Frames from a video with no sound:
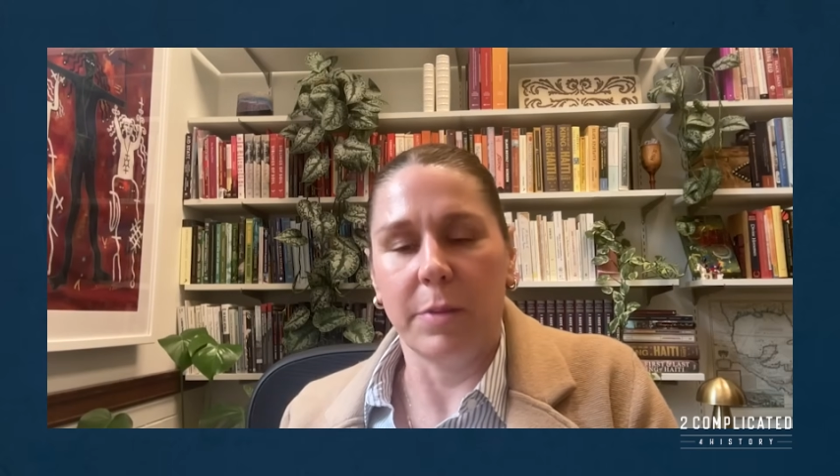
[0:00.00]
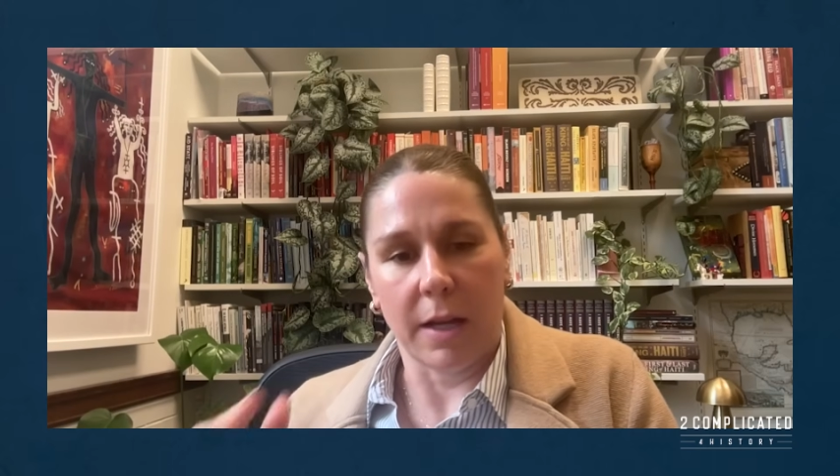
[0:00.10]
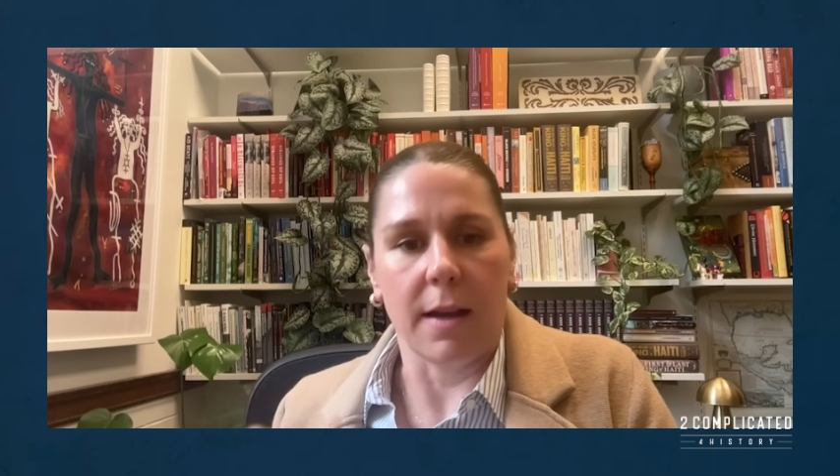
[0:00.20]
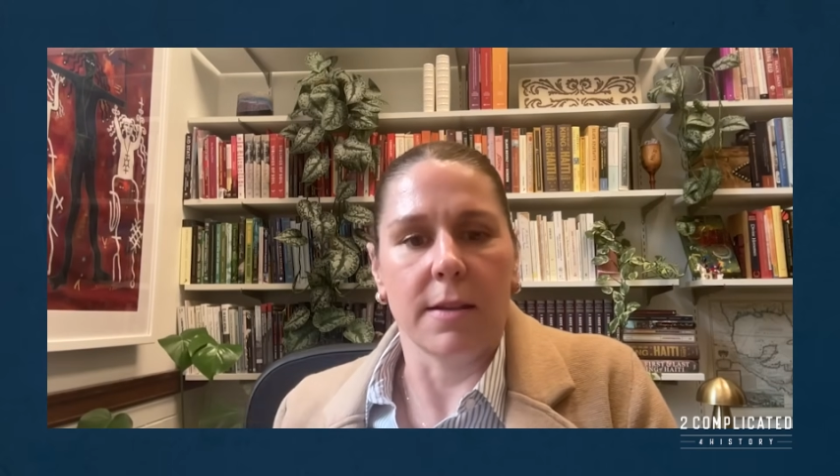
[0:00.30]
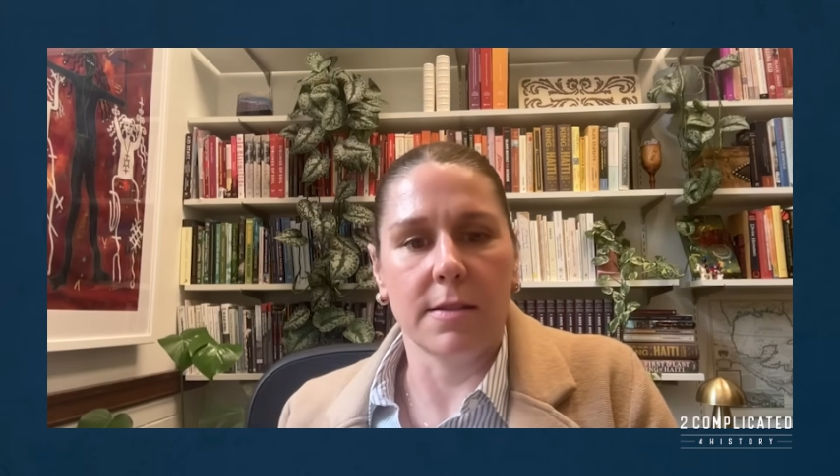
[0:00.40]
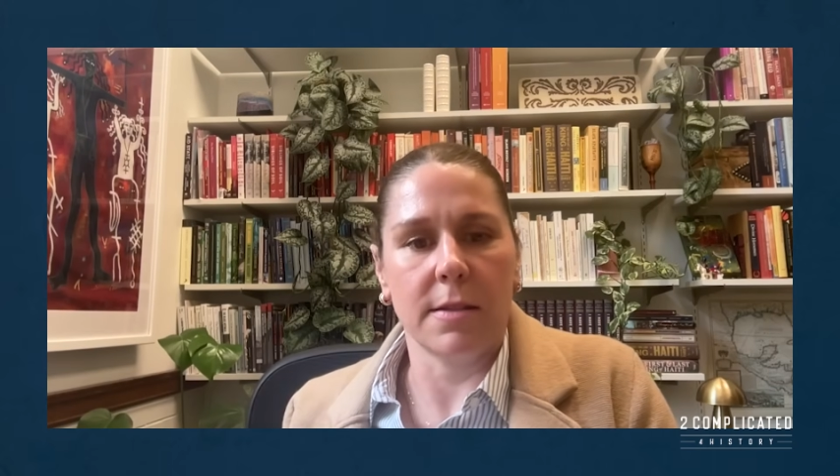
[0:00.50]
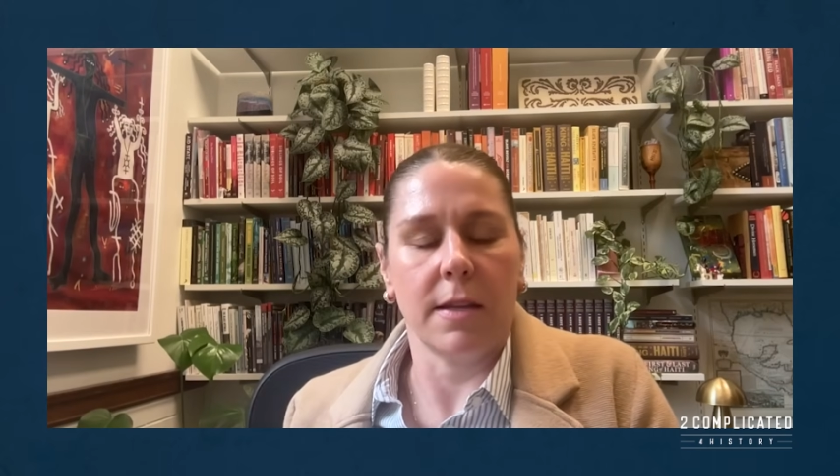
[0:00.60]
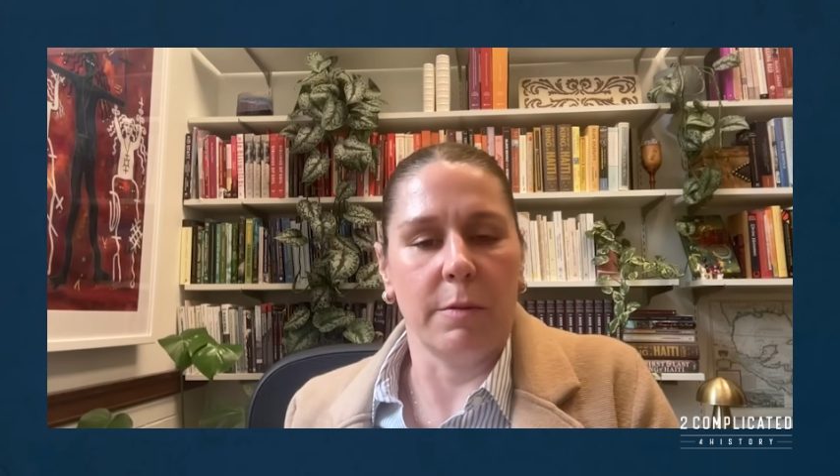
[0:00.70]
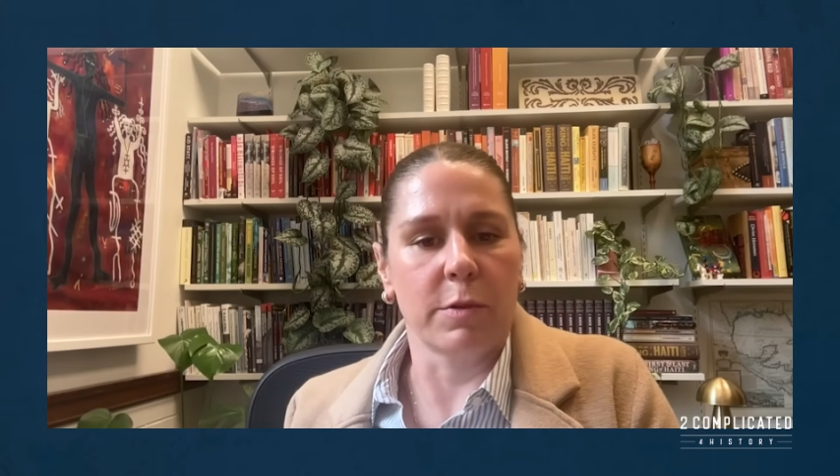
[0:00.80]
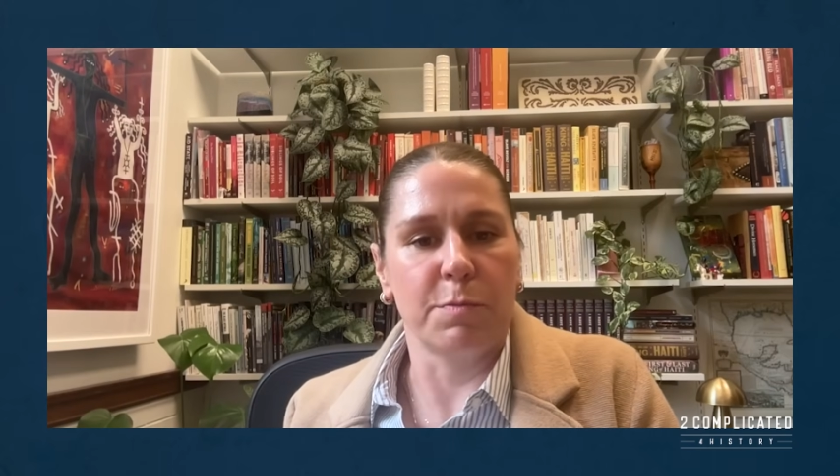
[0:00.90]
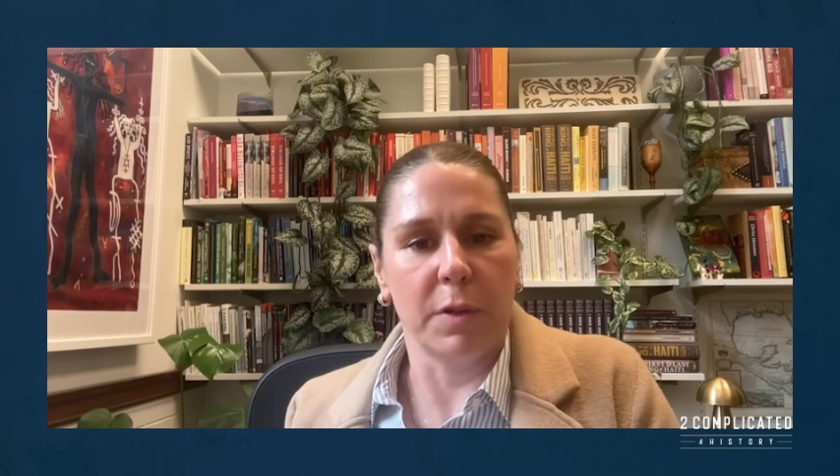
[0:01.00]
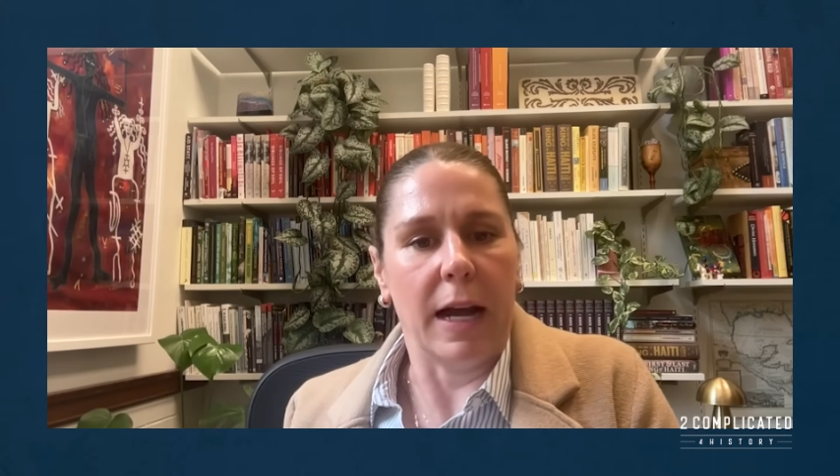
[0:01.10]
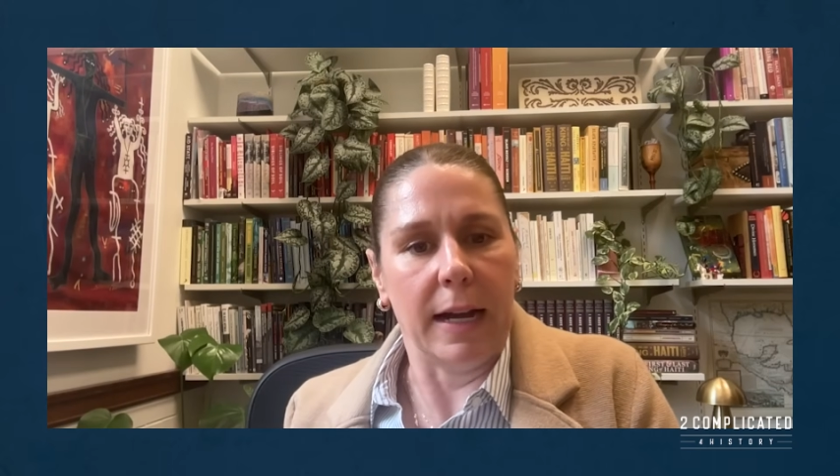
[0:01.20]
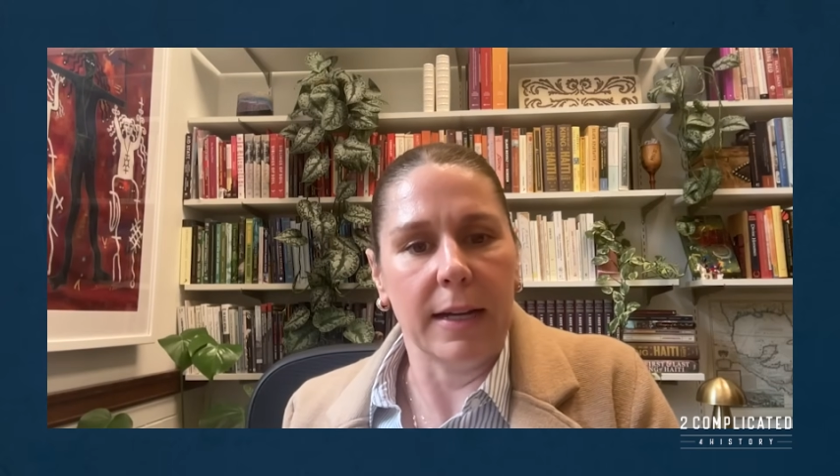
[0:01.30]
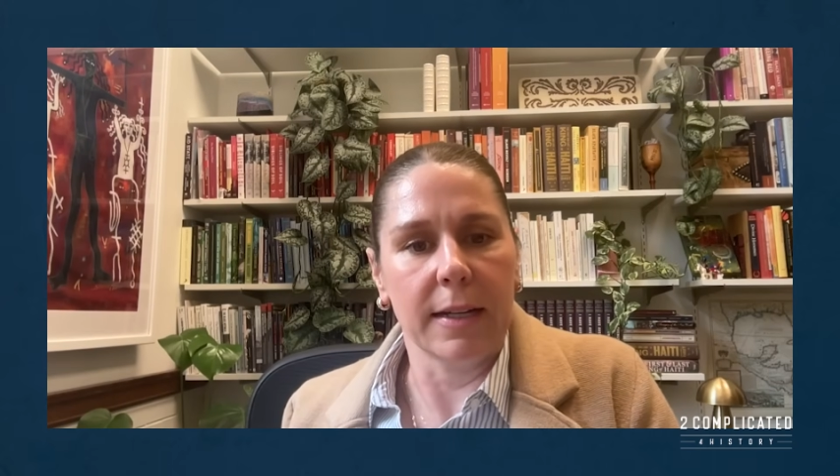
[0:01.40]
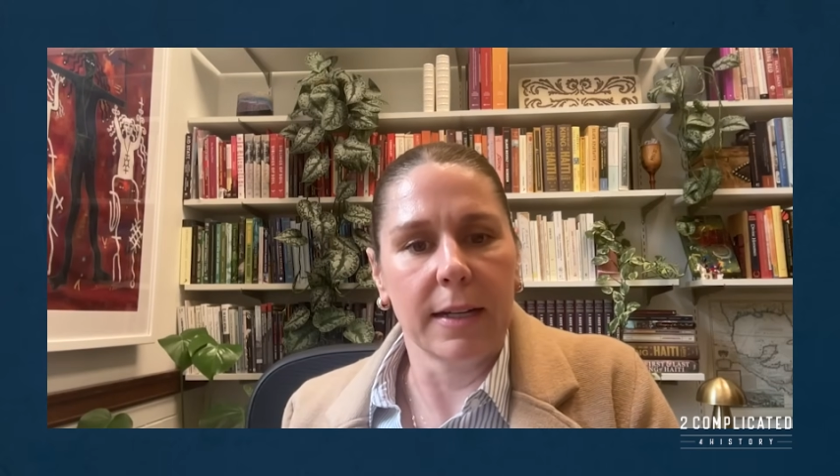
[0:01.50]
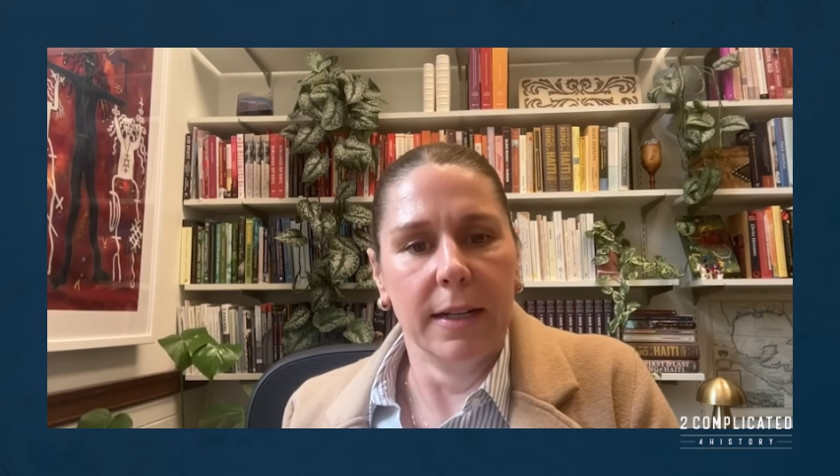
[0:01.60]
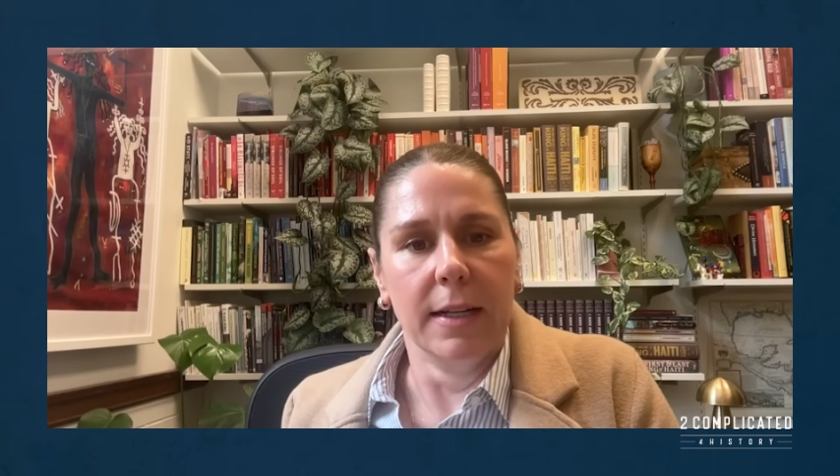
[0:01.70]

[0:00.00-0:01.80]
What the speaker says: because he was Black,